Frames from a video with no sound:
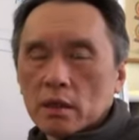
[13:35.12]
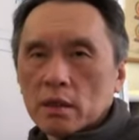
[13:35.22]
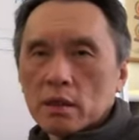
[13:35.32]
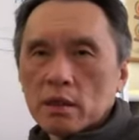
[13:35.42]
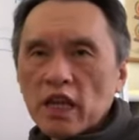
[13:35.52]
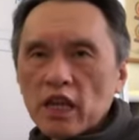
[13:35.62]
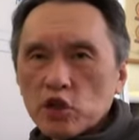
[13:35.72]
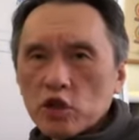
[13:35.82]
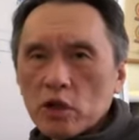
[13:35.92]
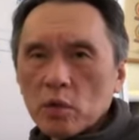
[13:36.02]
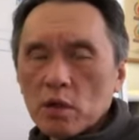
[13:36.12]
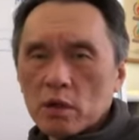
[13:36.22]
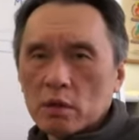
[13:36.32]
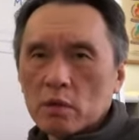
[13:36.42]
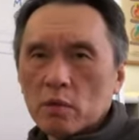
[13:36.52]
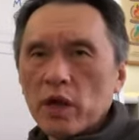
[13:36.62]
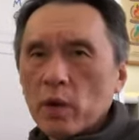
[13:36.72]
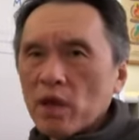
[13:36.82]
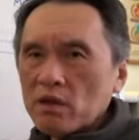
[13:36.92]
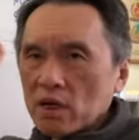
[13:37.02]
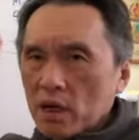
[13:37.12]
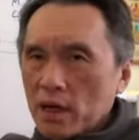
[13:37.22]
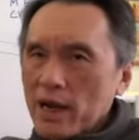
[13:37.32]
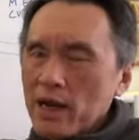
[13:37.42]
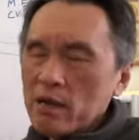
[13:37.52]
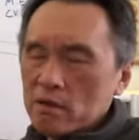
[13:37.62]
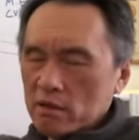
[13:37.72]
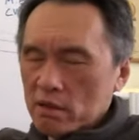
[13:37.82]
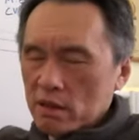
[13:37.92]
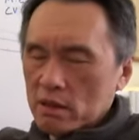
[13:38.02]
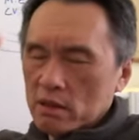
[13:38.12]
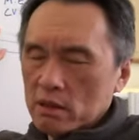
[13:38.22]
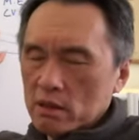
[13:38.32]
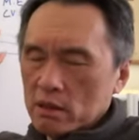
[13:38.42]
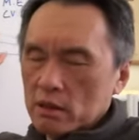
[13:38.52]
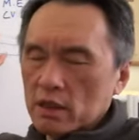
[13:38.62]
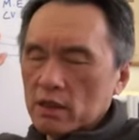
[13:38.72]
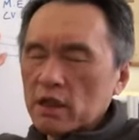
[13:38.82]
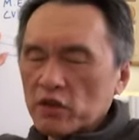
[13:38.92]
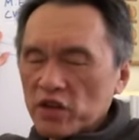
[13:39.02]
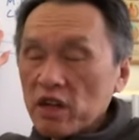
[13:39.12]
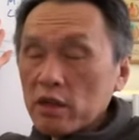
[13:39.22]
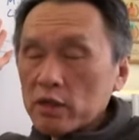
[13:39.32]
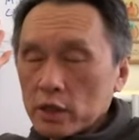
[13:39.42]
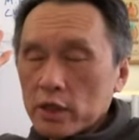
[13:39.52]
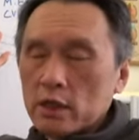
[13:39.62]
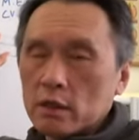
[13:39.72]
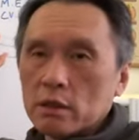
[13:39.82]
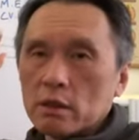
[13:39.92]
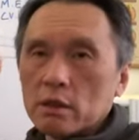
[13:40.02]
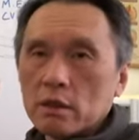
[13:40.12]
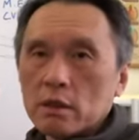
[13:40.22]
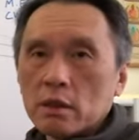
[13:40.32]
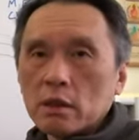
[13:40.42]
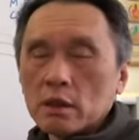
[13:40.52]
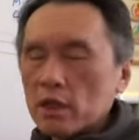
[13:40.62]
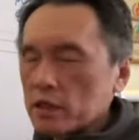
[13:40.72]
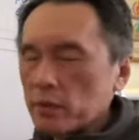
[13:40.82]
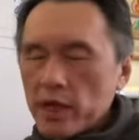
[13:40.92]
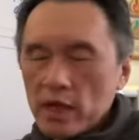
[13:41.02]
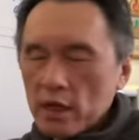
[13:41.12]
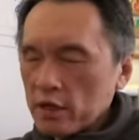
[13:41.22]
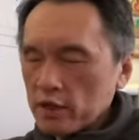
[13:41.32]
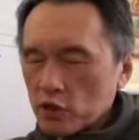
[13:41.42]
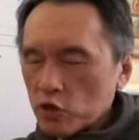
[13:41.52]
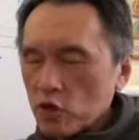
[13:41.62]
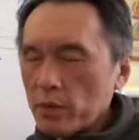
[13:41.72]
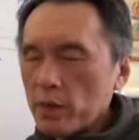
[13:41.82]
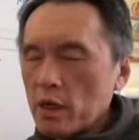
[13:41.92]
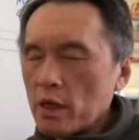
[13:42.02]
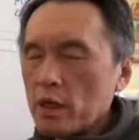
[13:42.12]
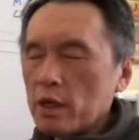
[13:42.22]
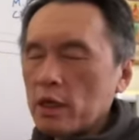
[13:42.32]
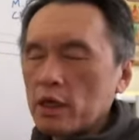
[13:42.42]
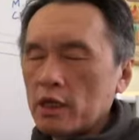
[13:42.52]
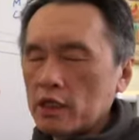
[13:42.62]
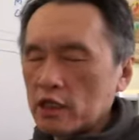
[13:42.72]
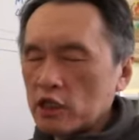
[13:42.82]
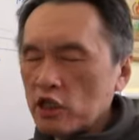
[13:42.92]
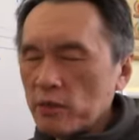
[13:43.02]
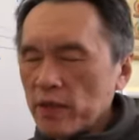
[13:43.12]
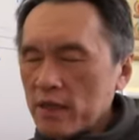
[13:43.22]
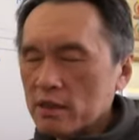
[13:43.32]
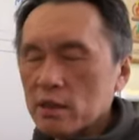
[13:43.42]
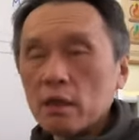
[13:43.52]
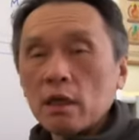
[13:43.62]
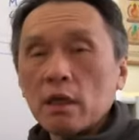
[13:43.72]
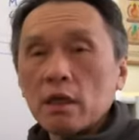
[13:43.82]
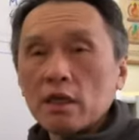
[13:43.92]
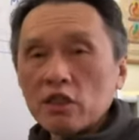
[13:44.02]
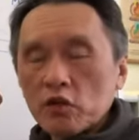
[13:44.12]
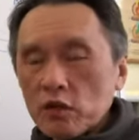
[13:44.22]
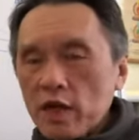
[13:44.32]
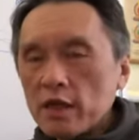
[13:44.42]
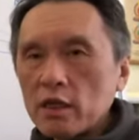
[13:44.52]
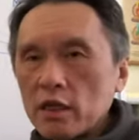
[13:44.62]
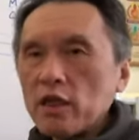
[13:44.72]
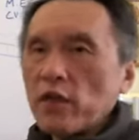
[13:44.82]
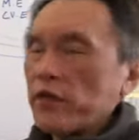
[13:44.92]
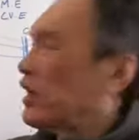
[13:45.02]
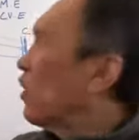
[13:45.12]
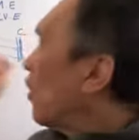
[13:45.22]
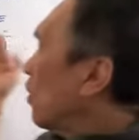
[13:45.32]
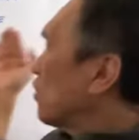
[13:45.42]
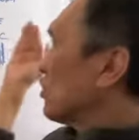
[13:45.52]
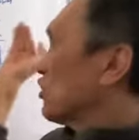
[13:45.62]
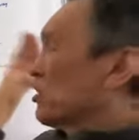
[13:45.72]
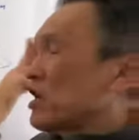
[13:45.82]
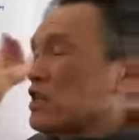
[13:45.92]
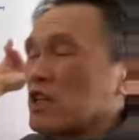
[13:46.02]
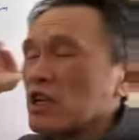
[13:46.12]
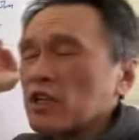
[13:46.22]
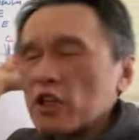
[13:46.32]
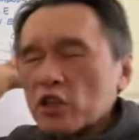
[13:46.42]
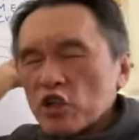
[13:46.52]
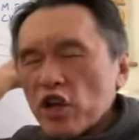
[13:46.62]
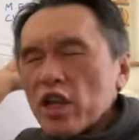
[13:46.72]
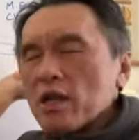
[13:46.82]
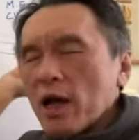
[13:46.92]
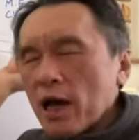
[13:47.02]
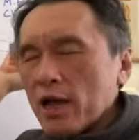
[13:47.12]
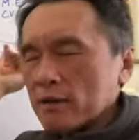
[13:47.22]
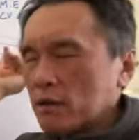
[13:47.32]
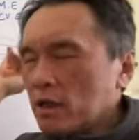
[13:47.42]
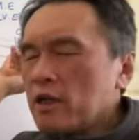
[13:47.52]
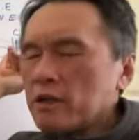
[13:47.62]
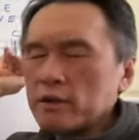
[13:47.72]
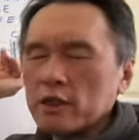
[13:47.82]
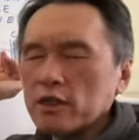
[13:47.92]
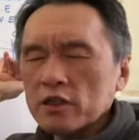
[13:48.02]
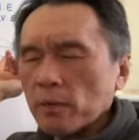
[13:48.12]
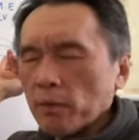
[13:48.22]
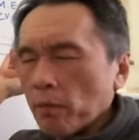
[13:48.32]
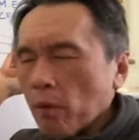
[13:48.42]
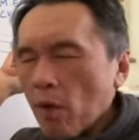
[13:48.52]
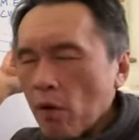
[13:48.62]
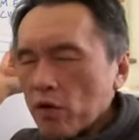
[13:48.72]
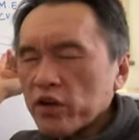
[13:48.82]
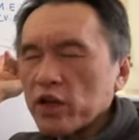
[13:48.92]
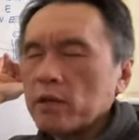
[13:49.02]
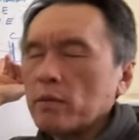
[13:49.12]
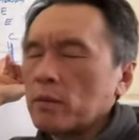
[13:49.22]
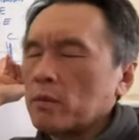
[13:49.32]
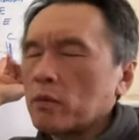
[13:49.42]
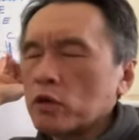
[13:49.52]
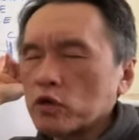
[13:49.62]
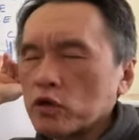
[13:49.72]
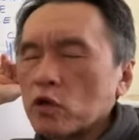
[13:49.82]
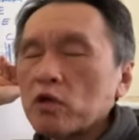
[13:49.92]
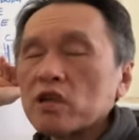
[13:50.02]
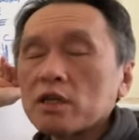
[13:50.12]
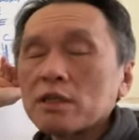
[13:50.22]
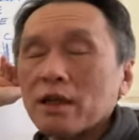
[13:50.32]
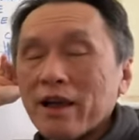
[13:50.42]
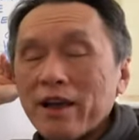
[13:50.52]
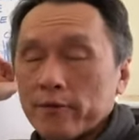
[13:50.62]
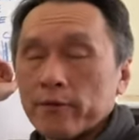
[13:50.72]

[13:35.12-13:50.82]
natural world where one rely on this, the real skill. Doesn't matter if it's a swimmer, it is a gymnast, it's a runner. They all train here. They train hard. It is a boring, monotonous life.